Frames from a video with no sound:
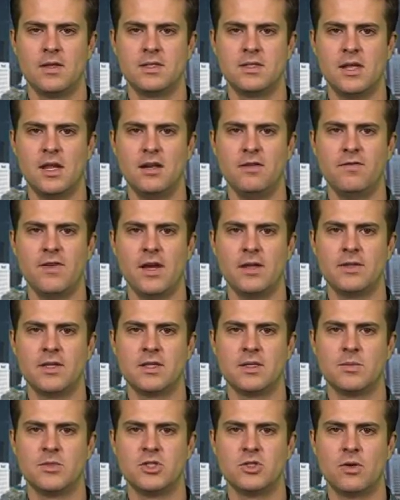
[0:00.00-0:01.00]
The study found
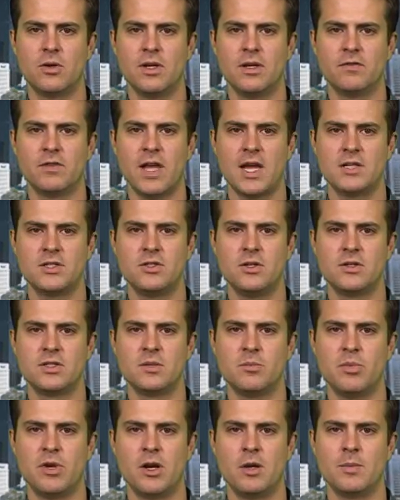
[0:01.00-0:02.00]
that the majority of last
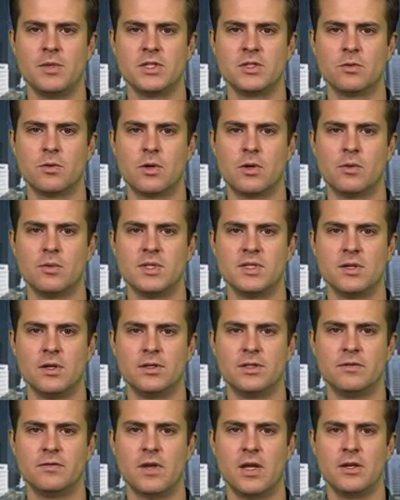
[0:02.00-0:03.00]
year's impairments were a
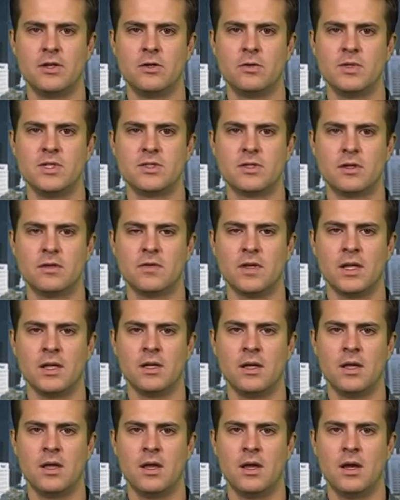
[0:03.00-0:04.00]
result of
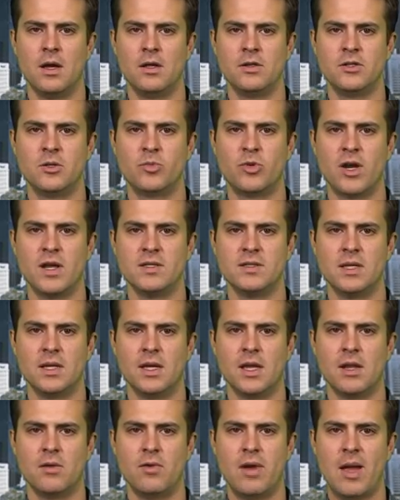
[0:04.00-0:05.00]
under-reserving,
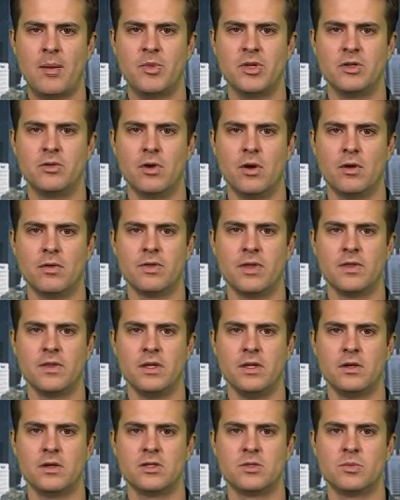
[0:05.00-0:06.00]
underpricing, and rapid growth in
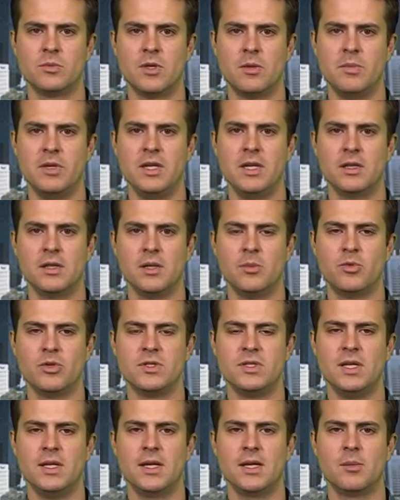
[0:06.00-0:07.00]
the years immediately
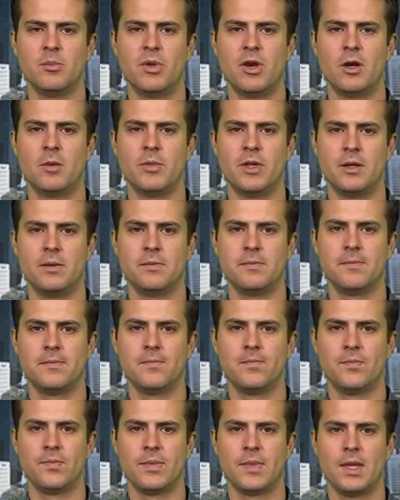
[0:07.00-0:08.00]
preceding impairment.
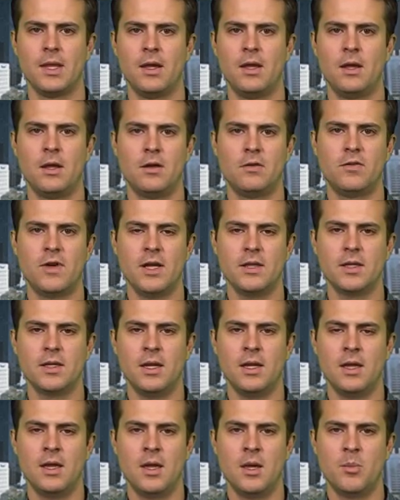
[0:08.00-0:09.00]

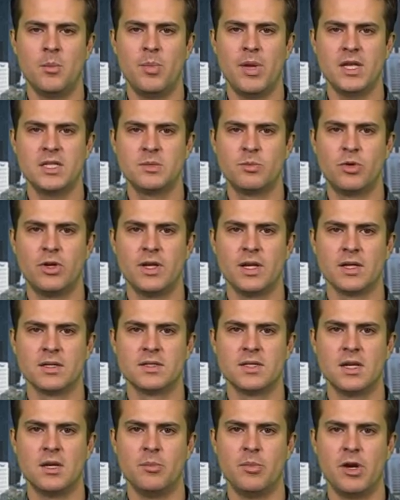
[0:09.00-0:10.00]
Finally, Best
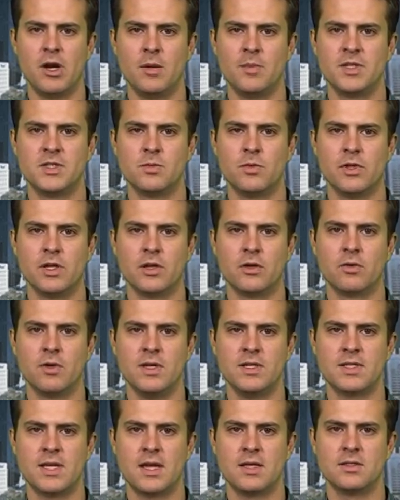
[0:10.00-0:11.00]
predicts that impairments will
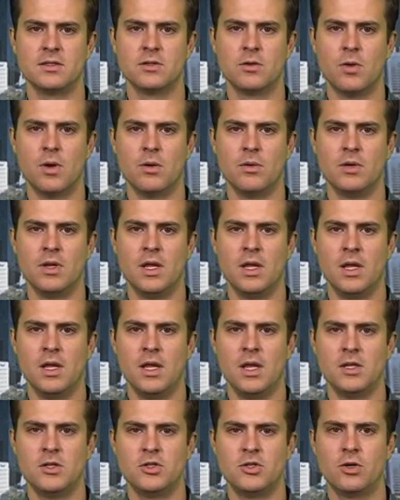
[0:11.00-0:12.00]
increase as, quote,
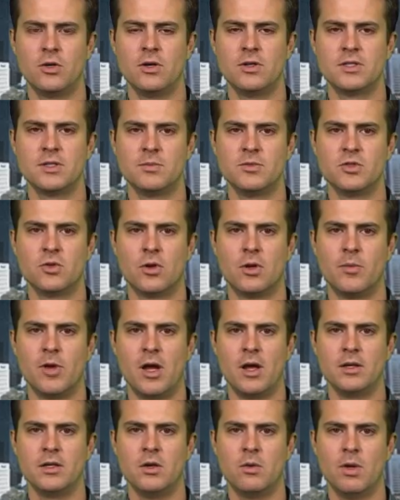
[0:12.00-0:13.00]
"insurers absorb
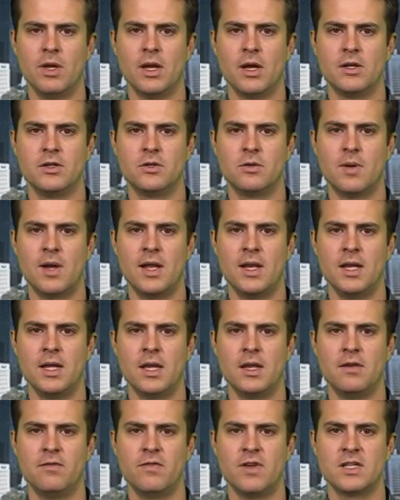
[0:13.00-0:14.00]
ongoing
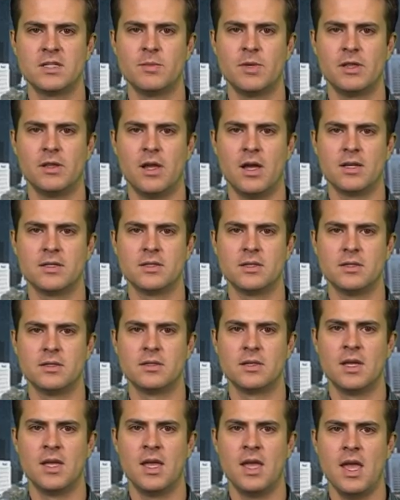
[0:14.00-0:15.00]
underwriting and investment
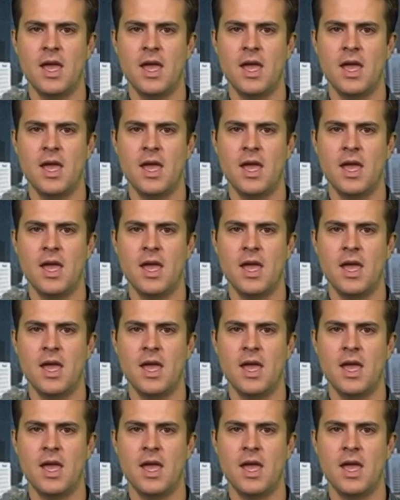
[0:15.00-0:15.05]
losses,